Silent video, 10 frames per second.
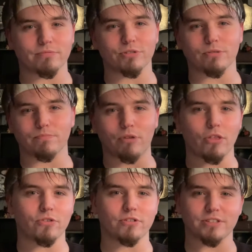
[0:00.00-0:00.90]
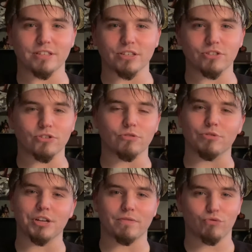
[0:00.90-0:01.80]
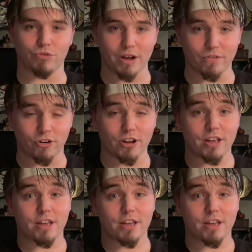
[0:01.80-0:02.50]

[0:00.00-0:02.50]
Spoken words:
little brother or sister, whatever,